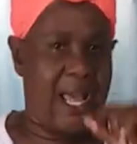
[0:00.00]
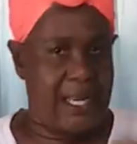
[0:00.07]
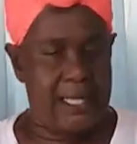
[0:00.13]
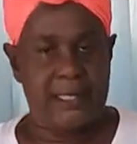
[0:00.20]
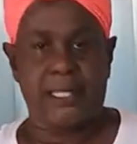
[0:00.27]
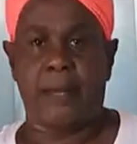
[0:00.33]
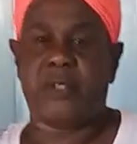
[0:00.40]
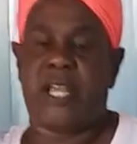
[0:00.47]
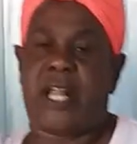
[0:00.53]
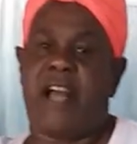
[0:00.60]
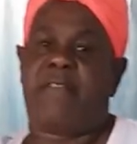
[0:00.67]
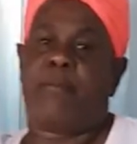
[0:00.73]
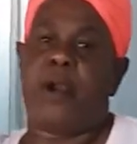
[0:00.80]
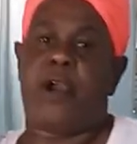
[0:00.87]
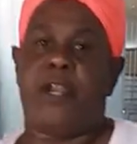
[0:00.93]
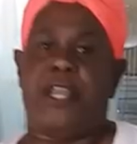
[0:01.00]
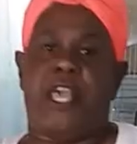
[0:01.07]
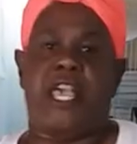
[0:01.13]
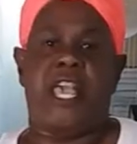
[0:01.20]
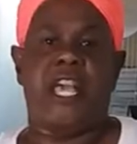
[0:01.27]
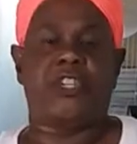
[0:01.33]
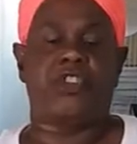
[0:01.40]
on the subject of
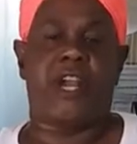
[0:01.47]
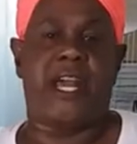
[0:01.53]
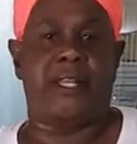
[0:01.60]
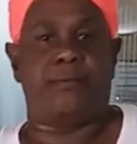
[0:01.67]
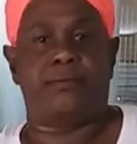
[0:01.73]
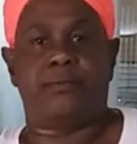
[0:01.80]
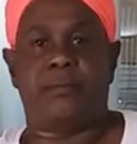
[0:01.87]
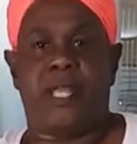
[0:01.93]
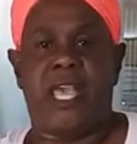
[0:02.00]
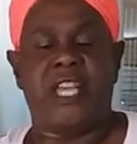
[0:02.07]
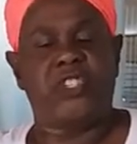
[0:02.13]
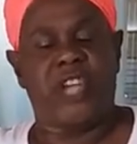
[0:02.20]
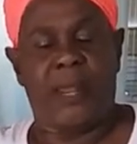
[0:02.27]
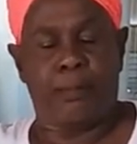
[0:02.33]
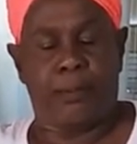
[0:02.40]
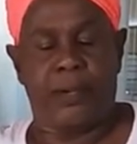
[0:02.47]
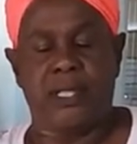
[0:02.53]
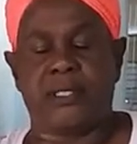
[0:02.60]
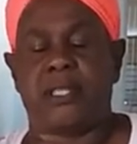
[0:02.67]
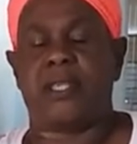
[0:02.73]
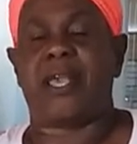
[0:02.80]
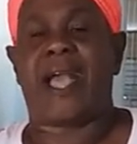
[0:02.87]
birthday, Adrian
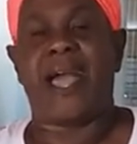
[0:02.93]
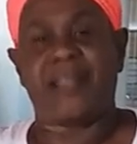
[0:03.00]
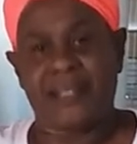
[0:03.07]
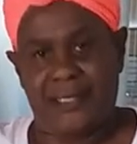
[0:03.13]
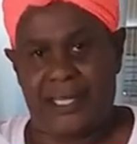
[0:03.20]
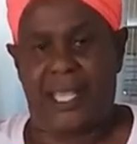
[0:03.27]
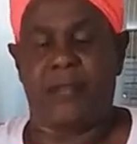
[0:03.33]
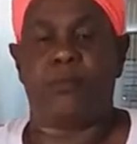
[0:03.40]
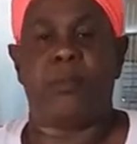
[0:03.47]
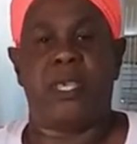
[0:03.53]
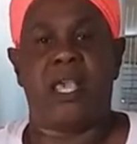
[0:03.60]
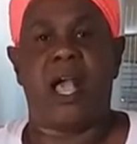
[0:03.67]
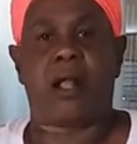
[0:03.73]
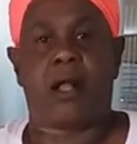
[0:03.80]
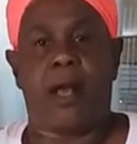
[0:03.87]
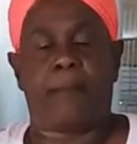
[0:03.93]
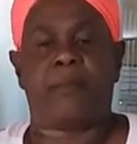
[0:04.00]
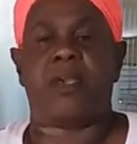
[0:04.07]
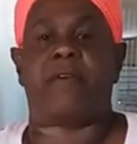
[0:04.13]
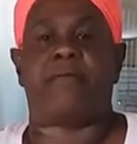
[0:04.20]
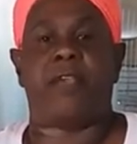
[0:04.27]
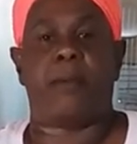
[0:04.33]
Prince, you gotta send me a
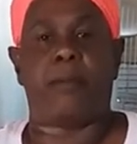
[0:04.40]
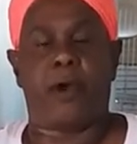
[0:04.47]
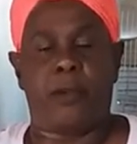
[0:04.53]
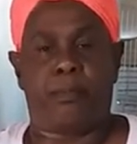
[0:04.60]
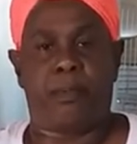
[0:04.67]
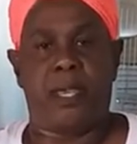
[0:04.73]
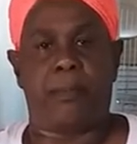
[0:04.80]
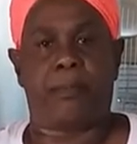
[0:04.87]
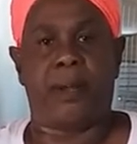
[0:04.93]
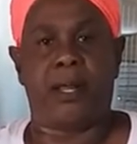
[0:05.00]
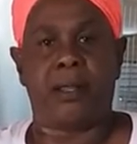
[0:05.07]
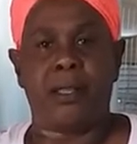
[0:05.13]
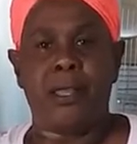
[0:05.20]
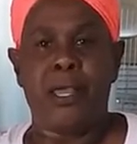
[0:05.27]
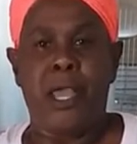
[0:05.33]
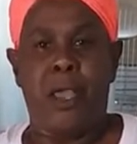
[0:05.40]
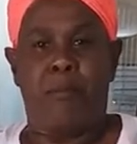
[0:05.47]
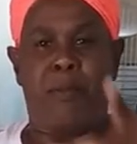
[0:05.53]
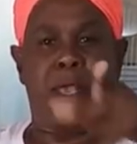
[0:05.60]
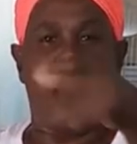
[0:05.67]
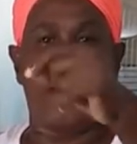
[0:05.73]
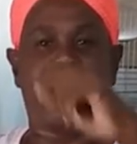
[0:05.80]
copy of your birth paper.
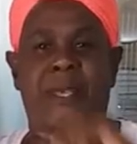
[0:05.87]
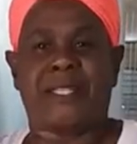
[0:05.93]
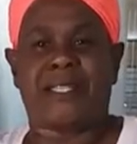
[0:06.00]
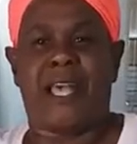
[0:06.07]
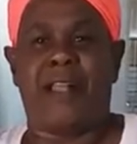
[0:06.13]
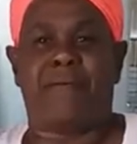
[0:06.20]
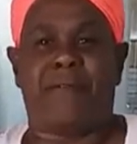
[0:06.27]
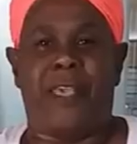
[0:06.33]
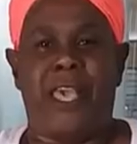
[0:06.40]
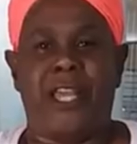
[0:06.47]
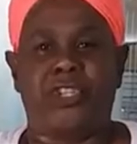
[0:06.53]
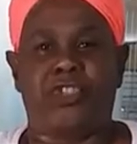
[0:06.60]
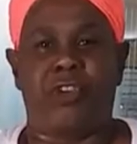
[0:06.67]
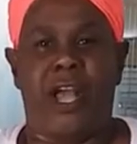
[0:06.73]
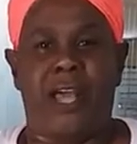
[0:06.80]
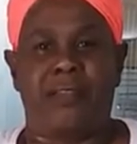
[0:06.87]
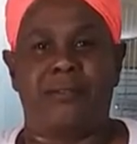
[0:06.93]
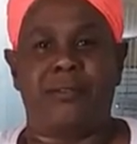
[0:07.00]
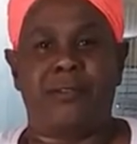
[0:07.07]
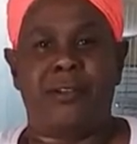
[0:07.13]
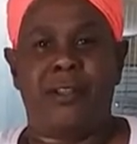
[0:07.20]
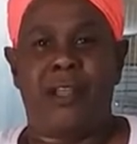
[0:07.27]
Big up yourself,
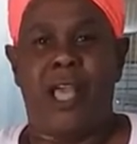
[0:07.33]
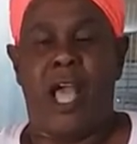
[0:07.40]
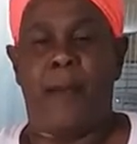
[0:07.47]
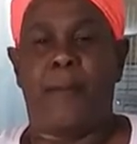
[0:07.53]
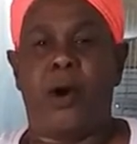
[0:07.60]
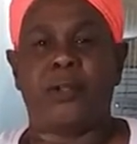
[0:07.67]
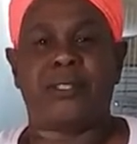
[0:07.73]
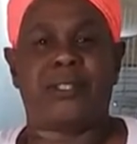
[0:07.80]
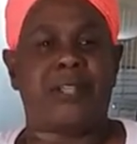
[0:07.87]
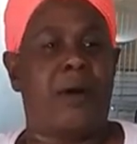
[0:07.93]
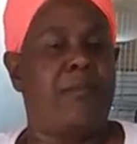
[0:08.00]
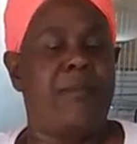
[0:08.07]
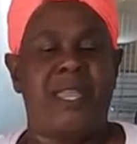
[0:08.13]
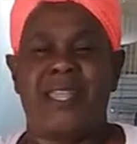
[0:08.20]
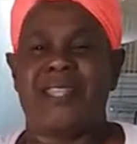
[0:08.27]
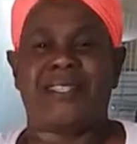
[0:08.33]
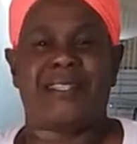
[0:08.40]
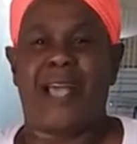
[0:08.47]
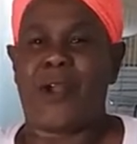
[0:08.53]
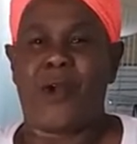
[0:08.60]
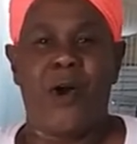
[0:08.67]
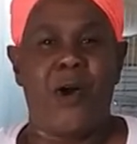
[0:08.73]
Adrian. About some
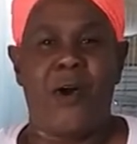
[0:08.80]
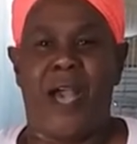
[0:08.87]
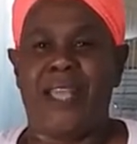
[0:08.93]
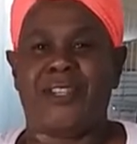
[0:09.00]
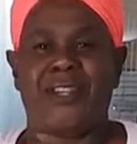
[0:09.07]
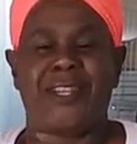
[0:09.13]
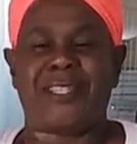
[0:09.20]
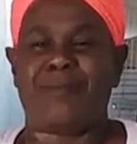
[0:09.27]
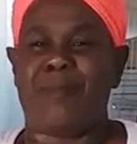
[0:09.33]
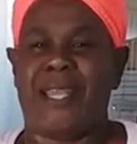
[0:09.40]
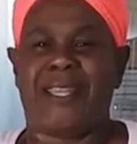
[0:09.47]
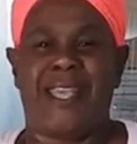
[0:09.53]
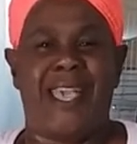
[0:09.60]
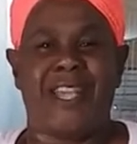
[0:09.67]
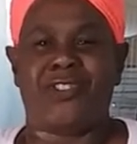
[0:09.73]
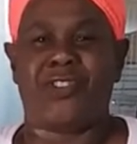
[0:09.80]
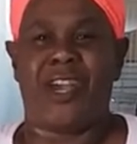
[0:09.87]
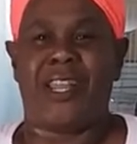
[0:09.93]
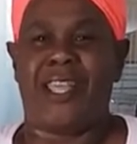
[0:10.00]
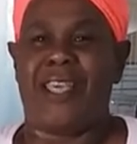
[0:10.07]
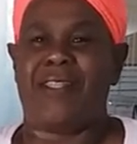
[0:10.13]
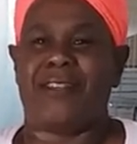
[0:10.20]
minutes ago, I just met
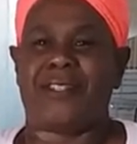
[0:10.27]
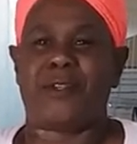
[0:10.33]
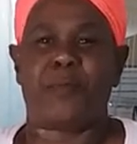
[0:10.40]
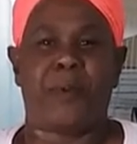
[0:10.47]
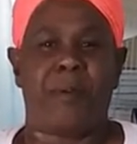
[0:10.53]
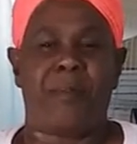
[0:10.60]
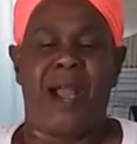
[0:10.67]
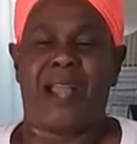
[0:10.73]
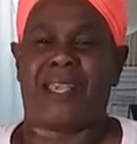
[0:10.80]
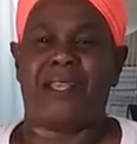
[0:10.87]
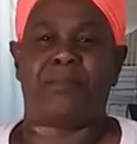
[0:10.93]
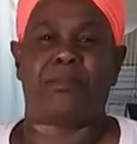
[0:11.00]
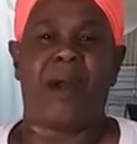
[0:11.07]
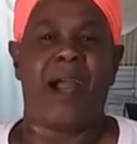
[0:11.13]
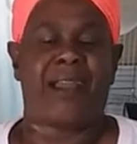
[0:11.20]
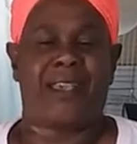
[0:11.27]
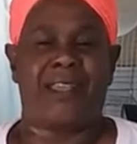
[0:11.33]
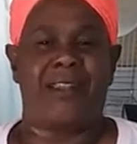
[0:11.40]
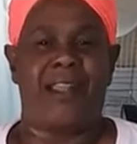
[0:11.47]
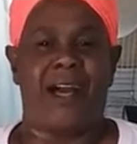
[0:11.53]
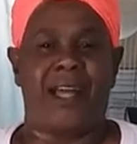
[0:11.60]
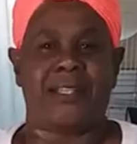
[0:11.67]
Adrian in the supermarket
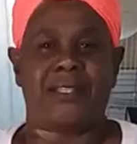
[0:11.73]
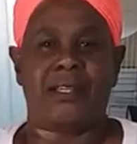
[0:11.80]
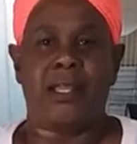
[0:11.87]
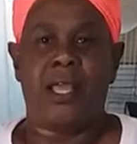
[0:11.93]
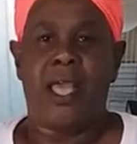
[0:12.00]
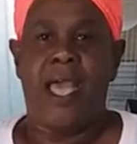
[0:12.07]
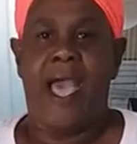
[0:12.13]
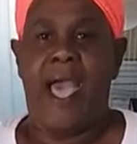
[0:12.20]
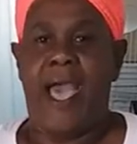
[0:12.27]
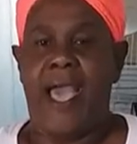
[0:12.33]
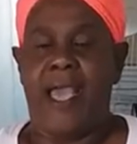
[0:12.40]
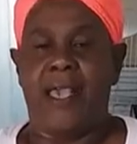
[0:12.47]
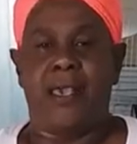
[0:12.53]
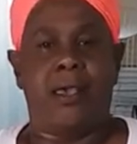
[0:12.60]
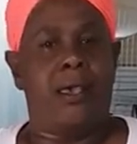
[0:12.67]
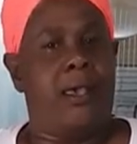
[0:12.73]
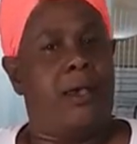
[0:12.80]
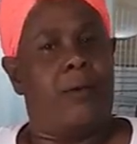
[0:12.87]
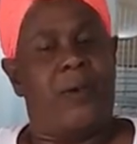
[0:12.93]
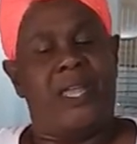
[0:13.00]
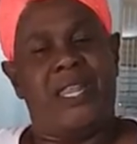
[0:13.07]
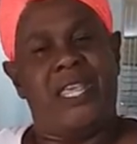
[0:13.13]
parking lot.
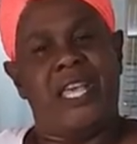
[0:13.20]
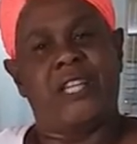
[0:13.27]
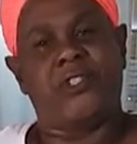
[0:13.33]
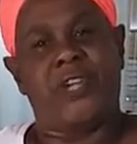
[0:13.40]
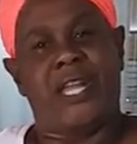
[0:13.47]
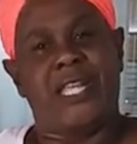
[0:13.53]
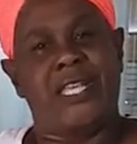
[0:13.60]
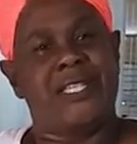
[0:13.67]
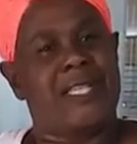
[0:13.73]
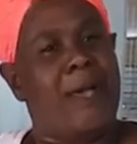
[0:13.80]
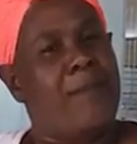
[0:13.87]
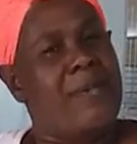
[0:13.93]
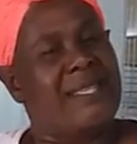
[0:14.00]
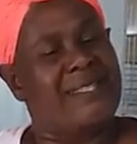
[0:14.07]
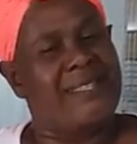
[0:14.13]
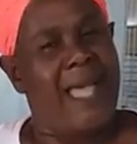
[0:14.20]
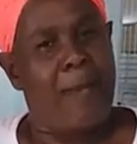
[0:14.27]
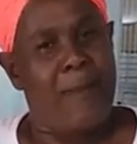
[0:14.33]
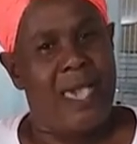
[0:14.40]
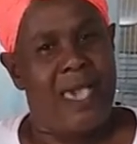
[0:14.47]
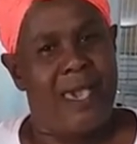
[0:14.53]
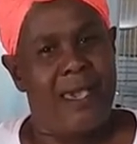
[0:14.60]
When Adrian, he said,
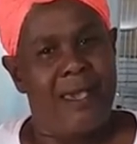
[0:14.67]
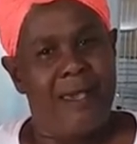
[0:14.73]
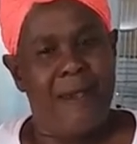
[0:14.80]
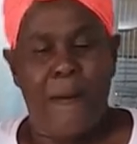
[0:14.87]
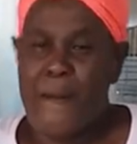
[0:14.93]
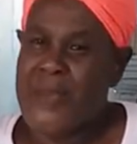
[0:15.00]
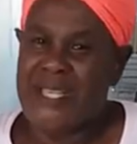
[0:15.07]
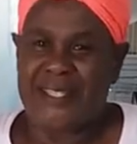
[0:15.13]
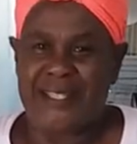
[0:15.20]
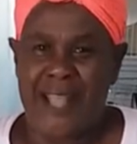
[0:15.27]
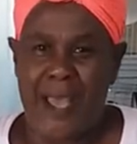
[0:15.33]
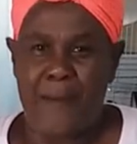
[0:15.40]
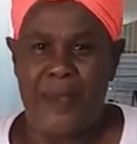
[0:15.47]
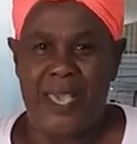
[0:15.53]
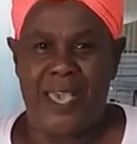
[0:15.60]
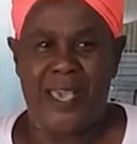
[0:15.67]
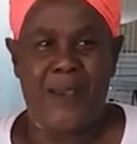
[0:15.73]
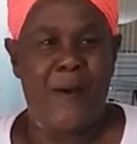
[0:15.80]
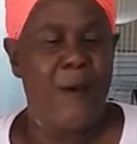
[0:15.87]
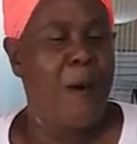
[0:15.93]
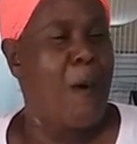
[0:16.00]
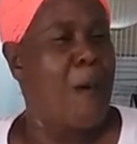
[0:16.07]
Miss
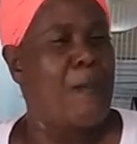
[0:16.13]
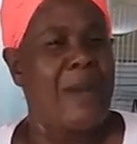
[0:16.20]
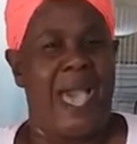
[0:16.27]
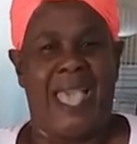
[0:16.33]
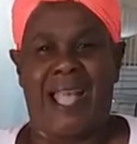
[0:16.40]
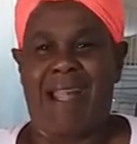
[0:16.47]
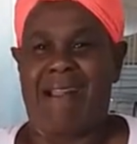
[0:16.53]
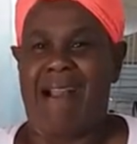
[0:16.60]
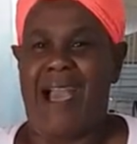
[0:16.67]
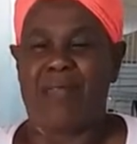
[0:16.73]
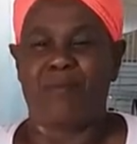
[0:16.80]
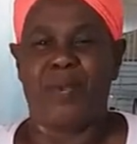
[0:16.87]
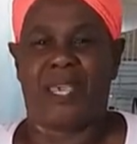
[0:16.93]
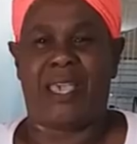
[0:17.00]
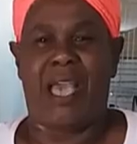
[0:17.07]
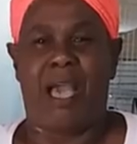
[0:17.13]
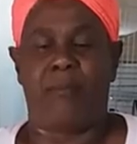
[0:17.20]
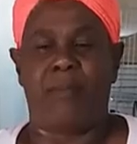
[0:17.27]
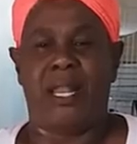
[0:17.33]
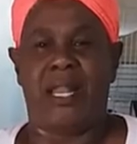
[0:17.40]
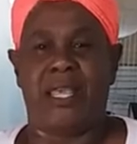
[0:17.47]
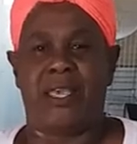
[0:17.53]
Debbie, oh my God, me
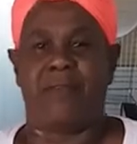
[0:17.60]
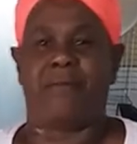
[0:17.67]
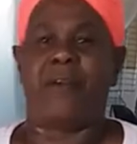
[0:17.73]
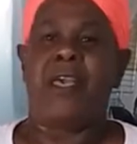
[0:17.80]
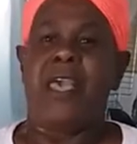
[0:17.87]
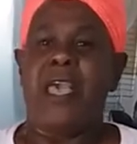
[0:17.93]
can't believe.